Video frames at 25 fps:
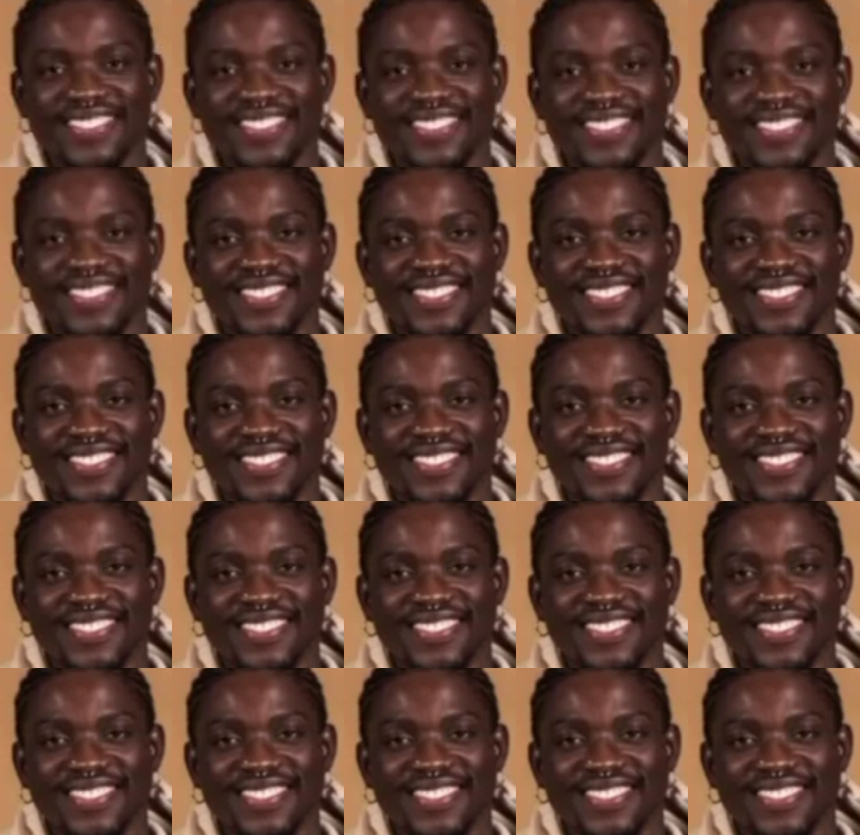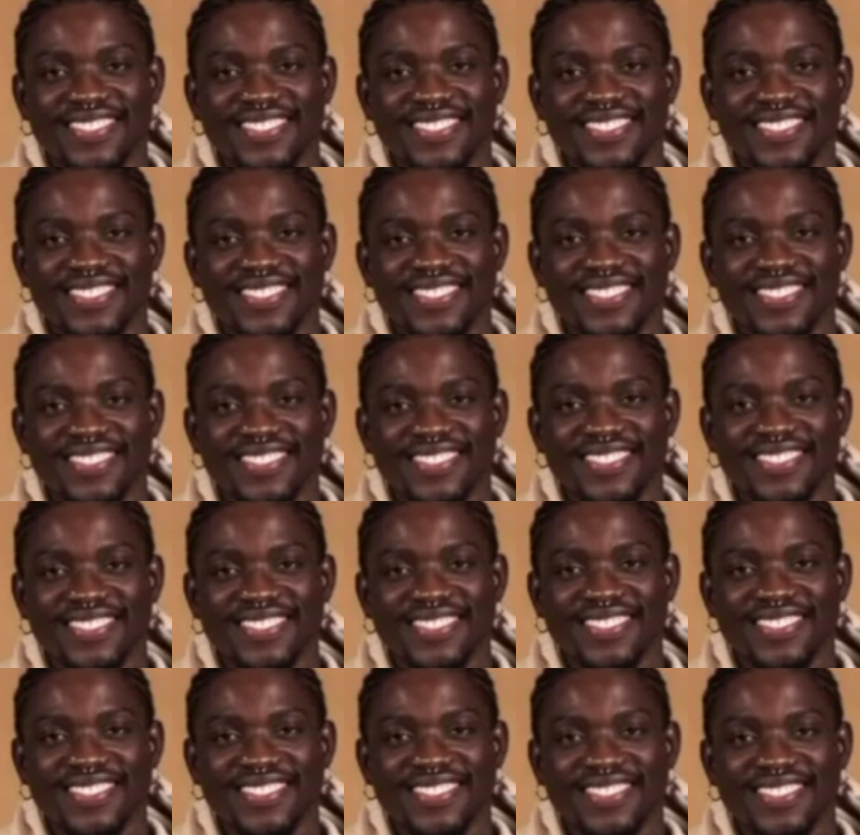
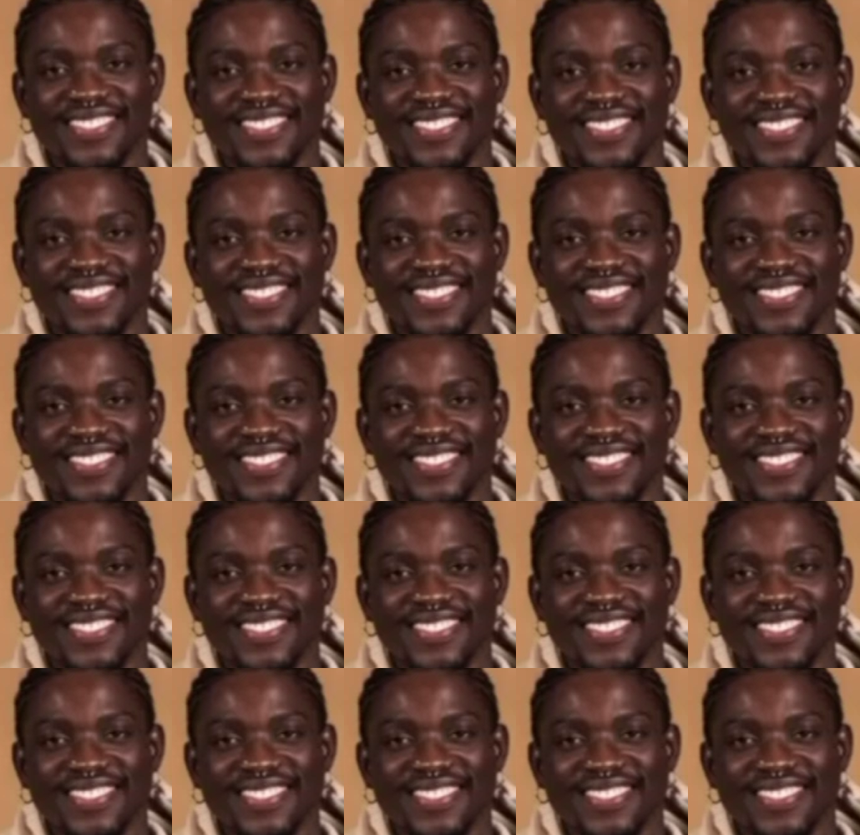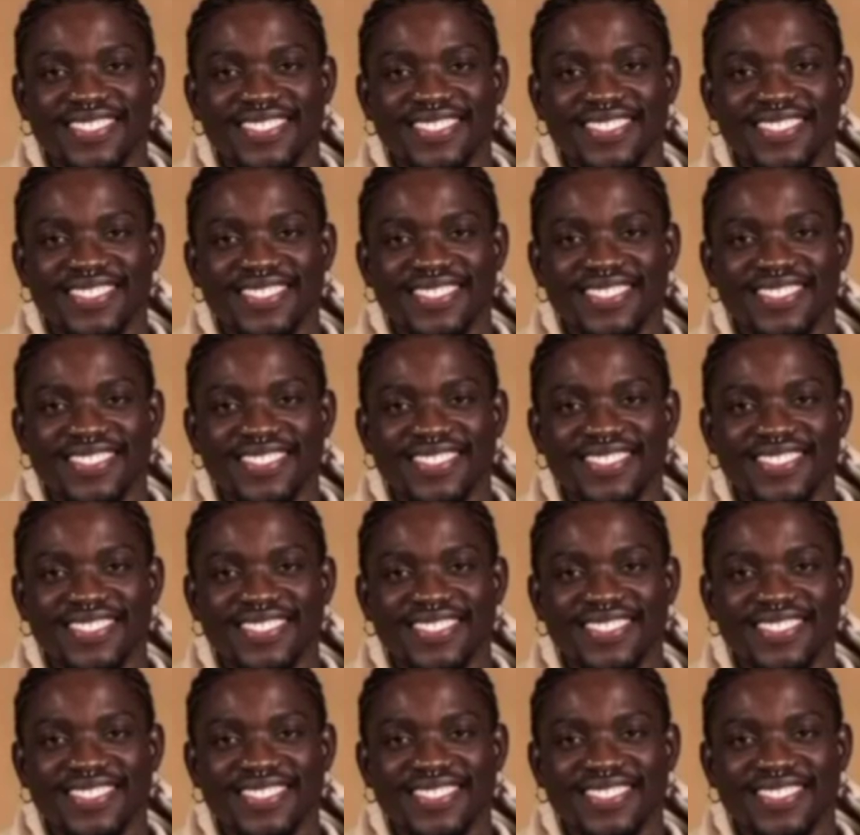This person isn't speaking.